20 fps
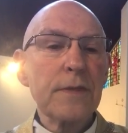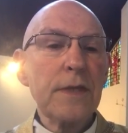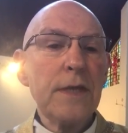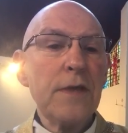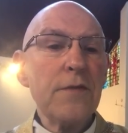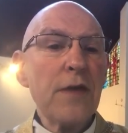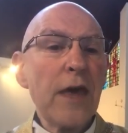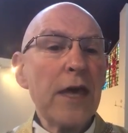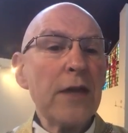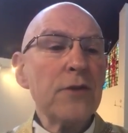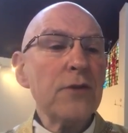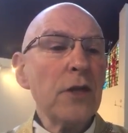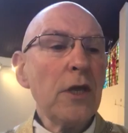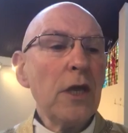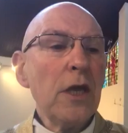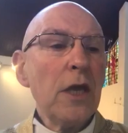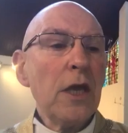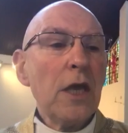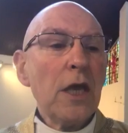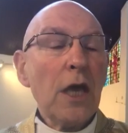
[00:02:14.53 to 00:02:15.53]
He then
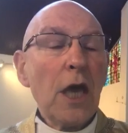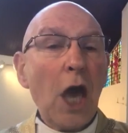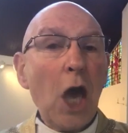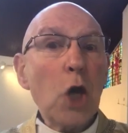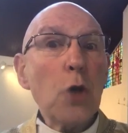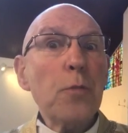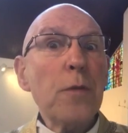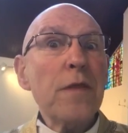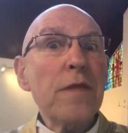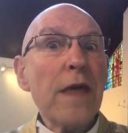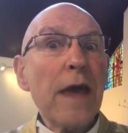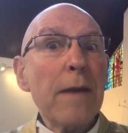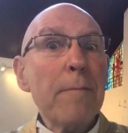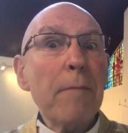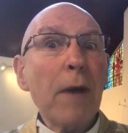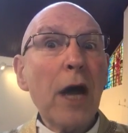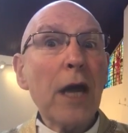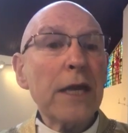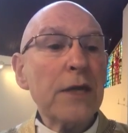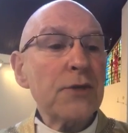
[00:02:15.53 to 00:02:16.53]
opened their
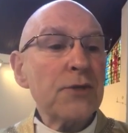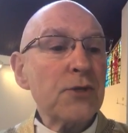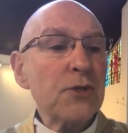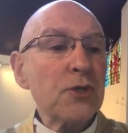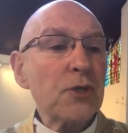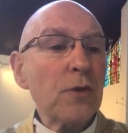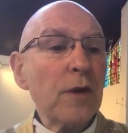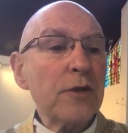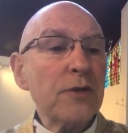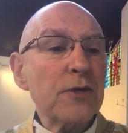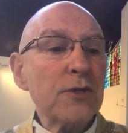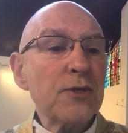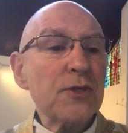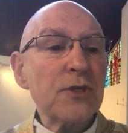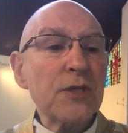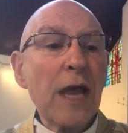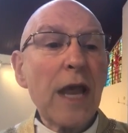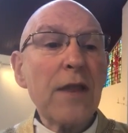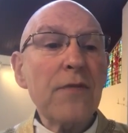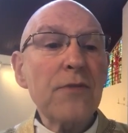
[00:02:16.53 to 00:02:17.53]
minds to
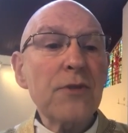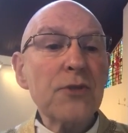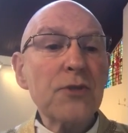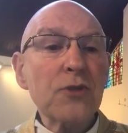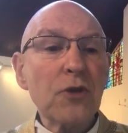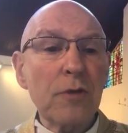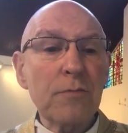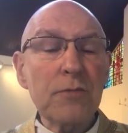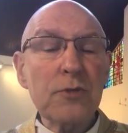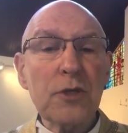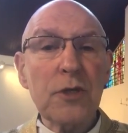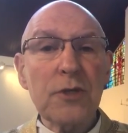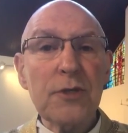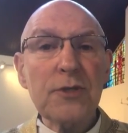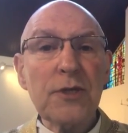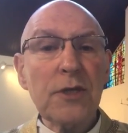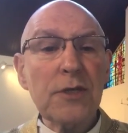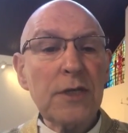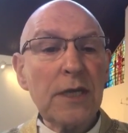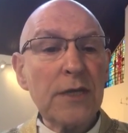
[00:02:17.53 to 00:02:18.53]
understand the
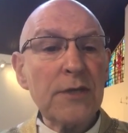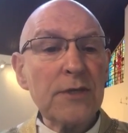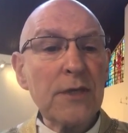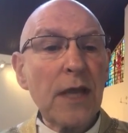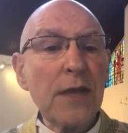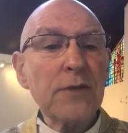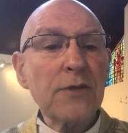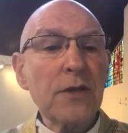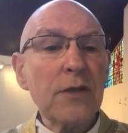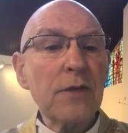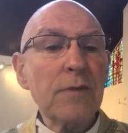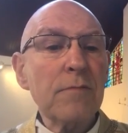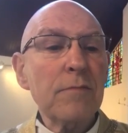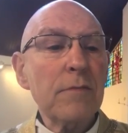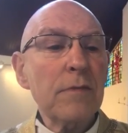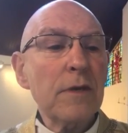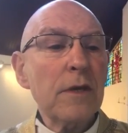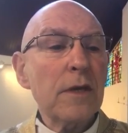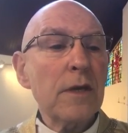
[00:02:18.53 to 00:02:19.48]
scriptures, and he said to them,